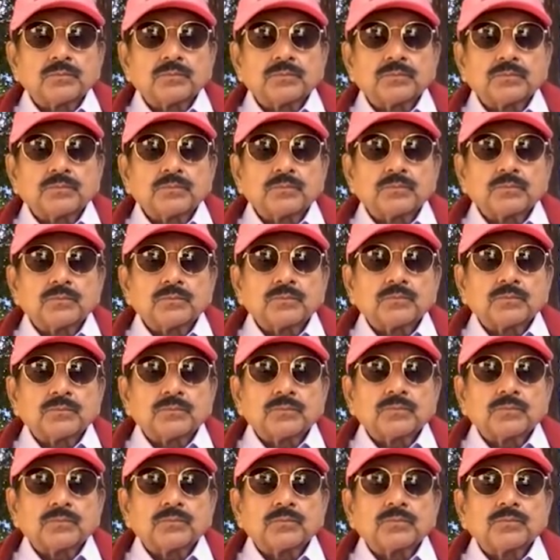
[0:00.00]

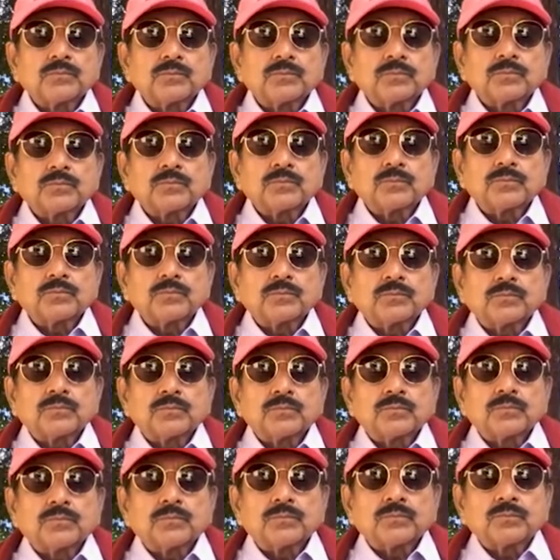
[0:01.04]

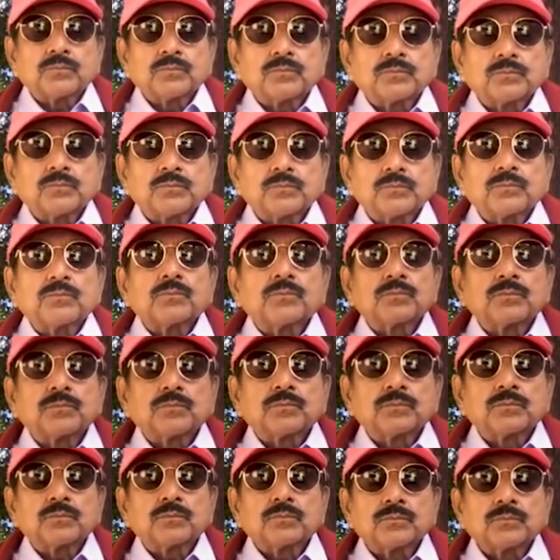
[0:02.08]

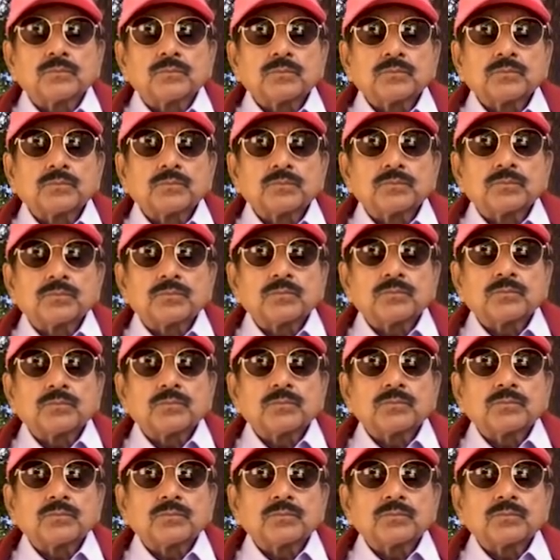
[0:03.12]
(not speaking)